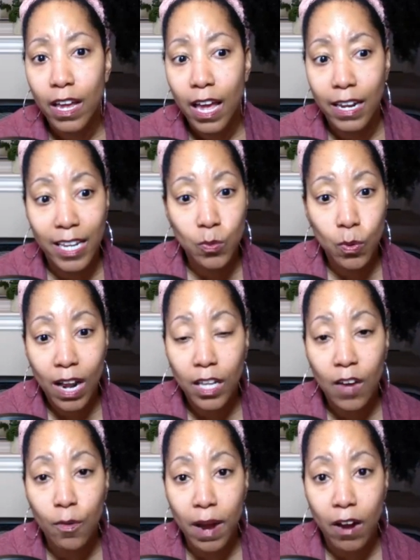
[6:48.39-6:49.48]
And that's what I
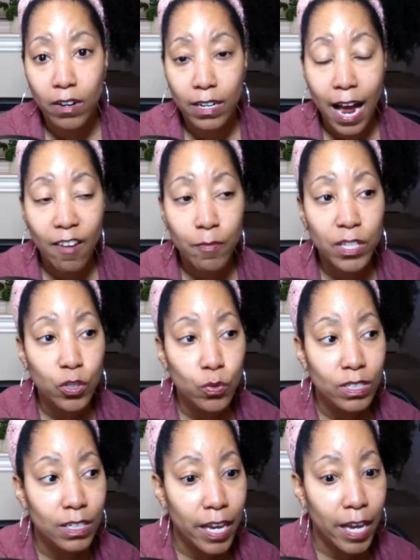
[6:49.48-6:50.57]
love about it. I've been
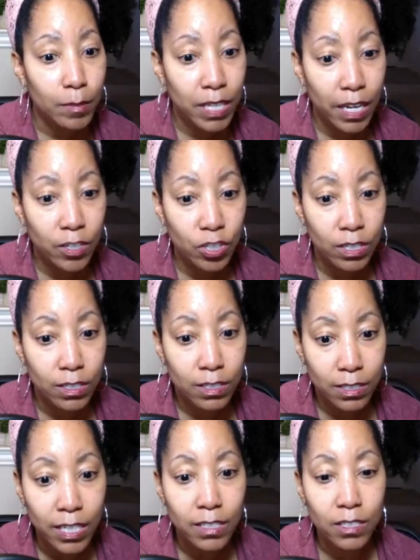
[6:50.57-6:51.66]
using Camtasia
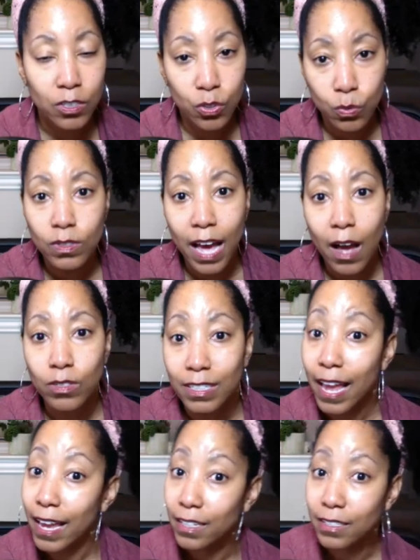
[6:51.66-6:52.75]
since
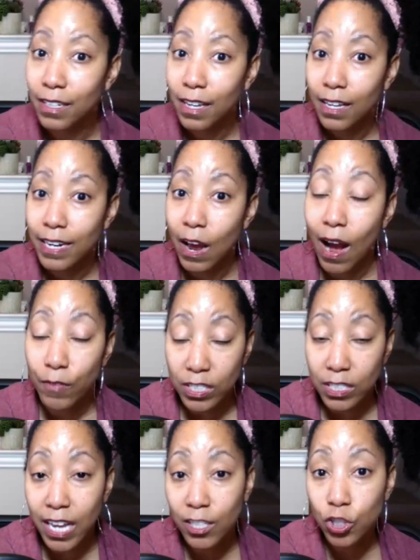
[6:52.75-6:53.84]
2008. Now,
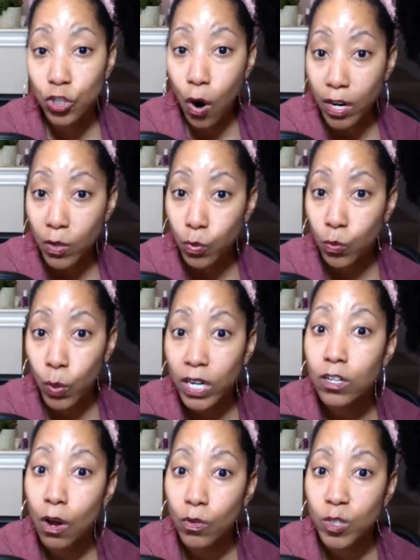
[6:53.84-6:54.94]
obviously, I started with
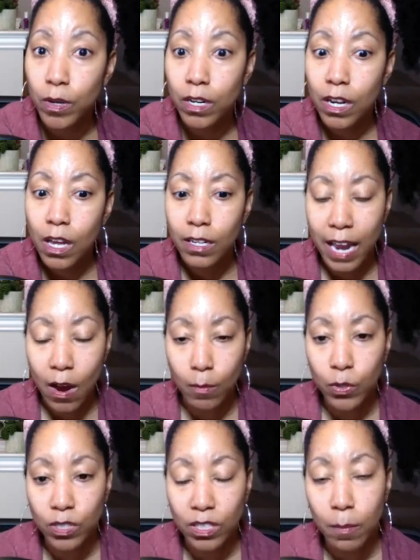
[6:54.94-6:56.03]
Windows, but now I'm
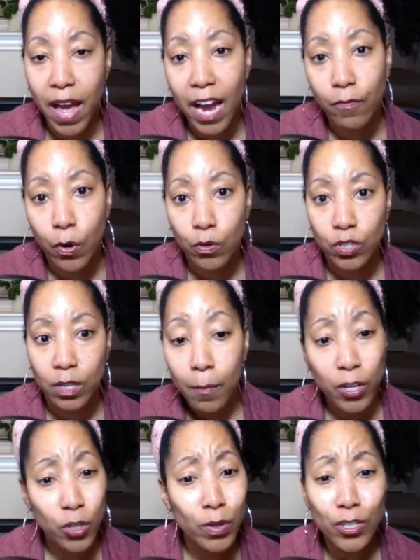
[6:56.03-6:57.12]
using the Mac version.
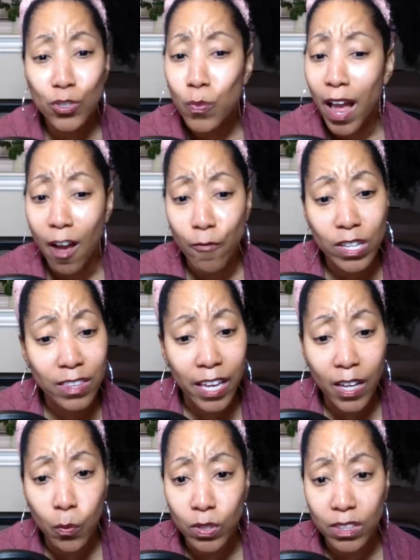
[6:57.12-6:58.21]
But you can do
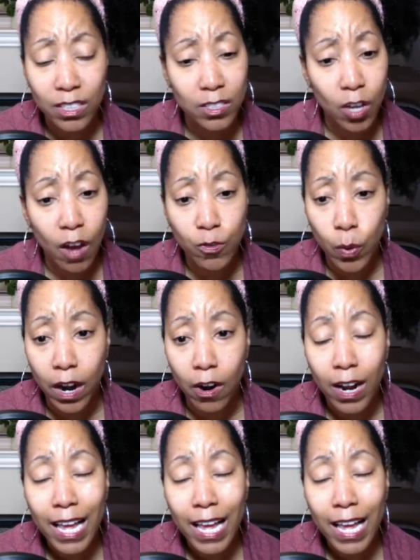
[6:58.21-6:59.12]
everything with this software.